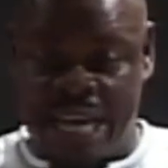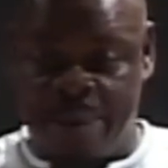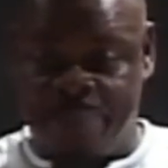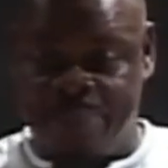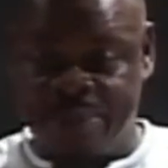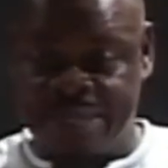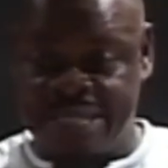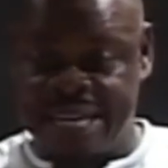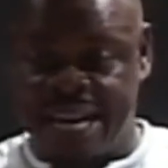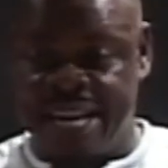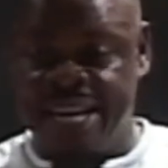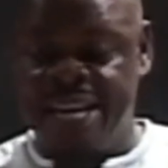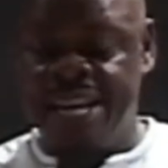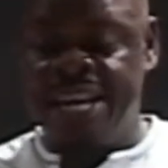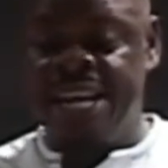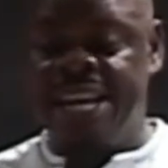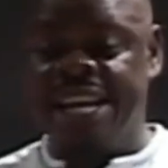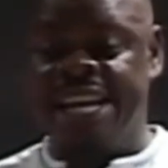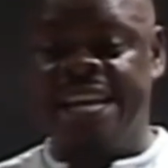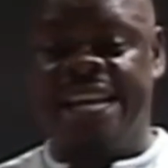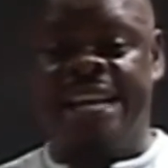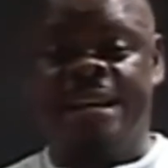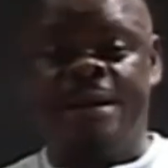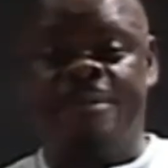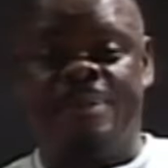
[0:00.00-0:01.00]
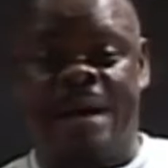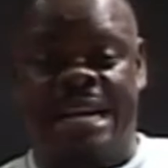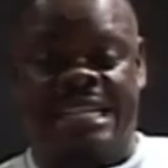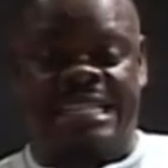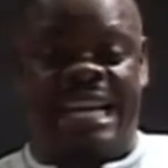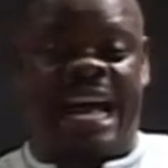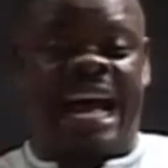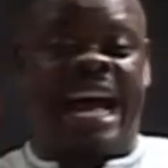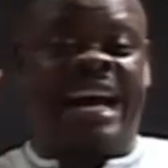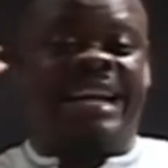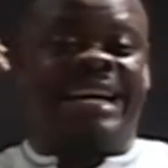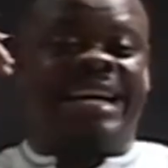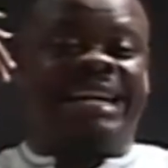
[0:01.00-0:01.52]
that I put there.
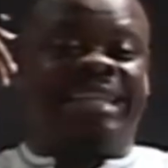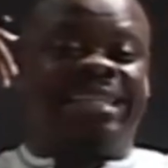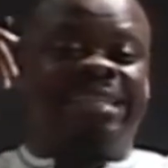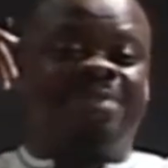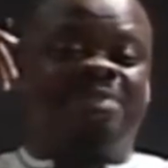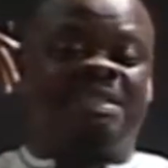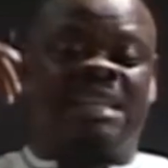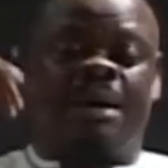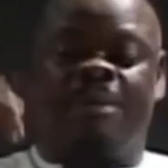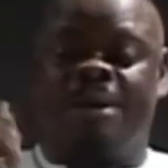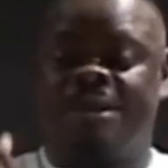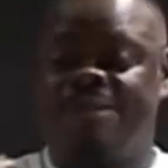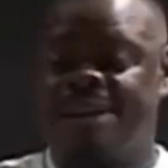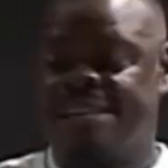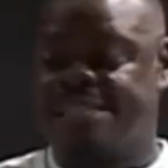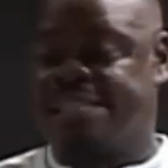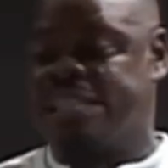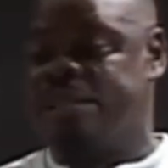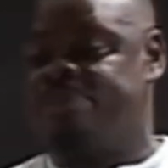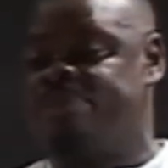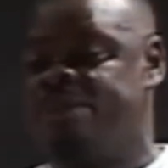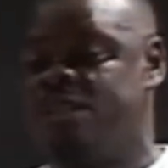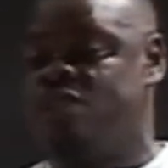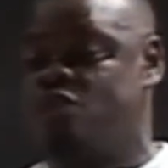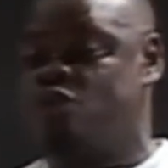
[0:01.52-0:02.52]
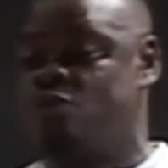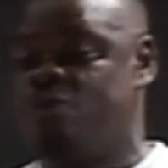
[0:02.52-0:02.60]
Pastor, I had a dream. Someone was sleeping